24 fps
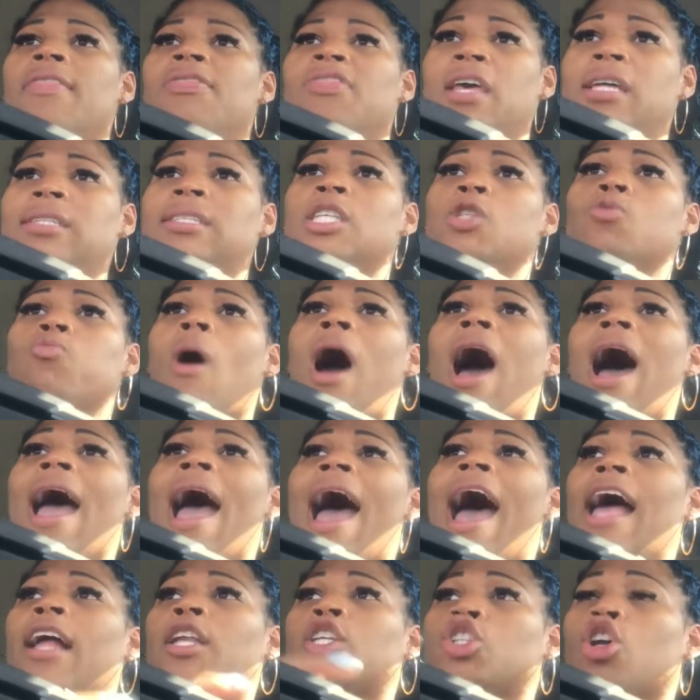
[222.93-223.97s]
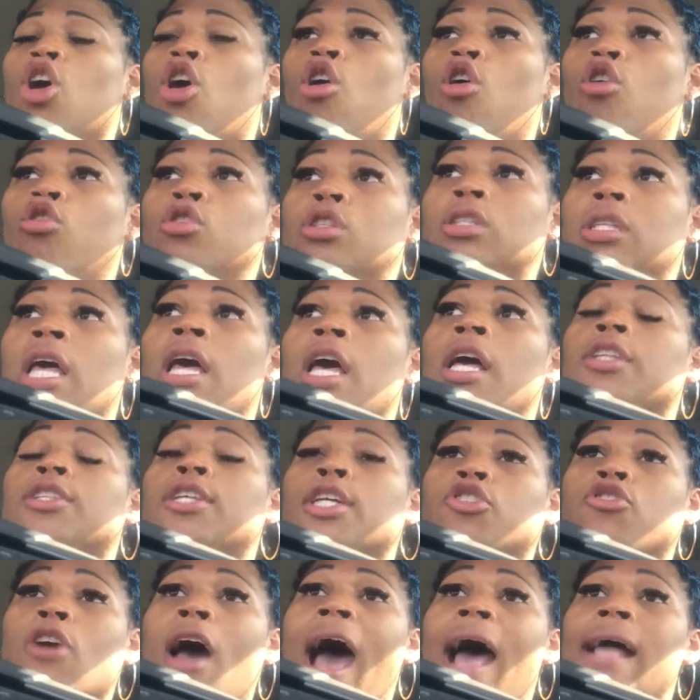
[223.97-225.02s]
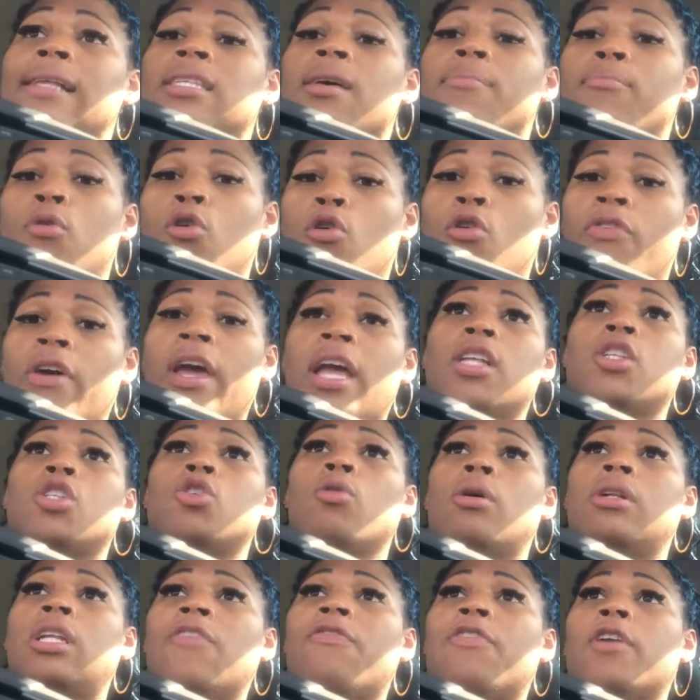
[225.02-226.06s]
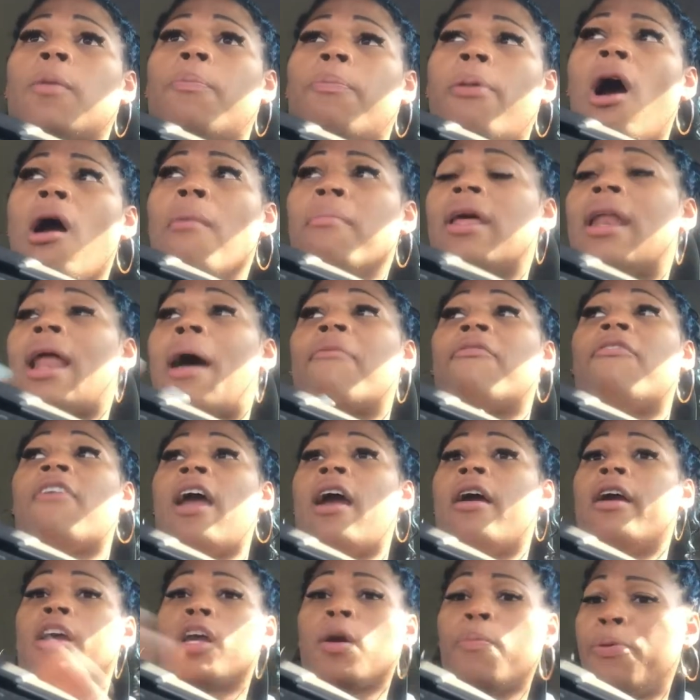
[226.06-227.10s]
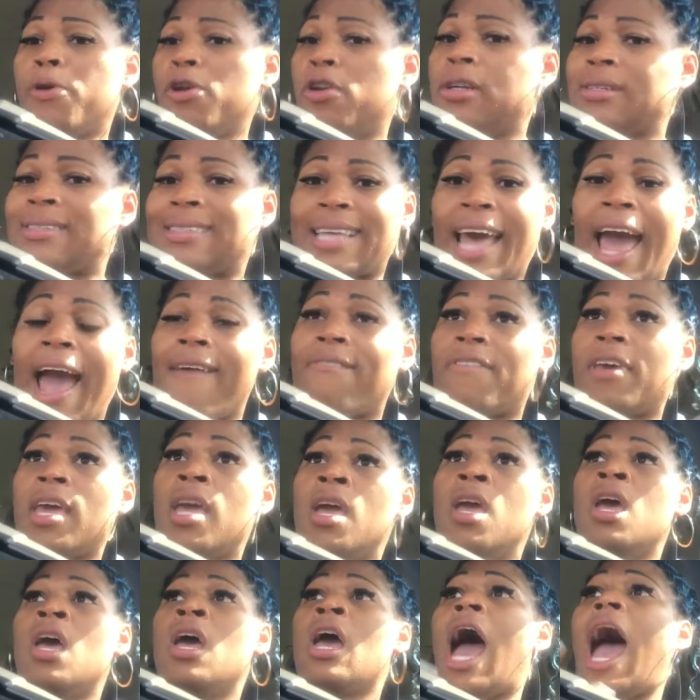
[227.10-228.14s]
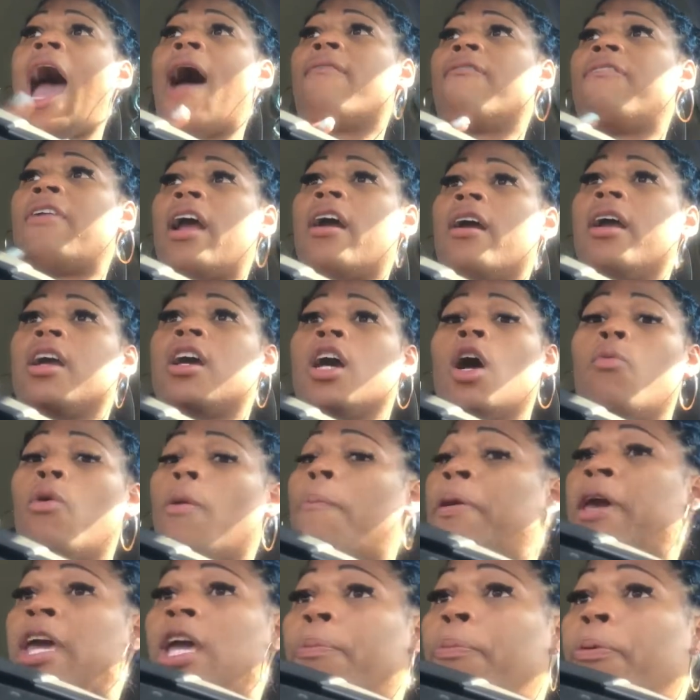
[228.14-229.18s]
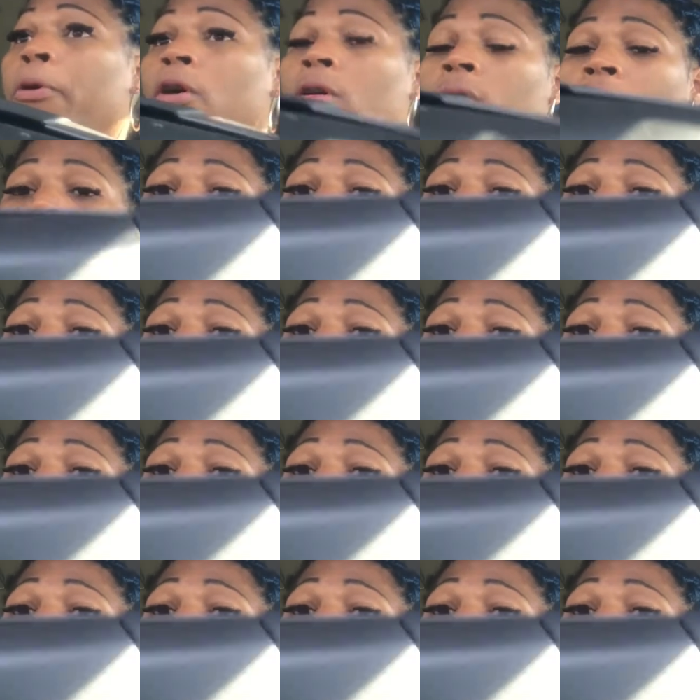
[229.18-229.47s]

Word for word: this is why I chose to try to move into a different department. I'm very computer savvy. I'm very good with people,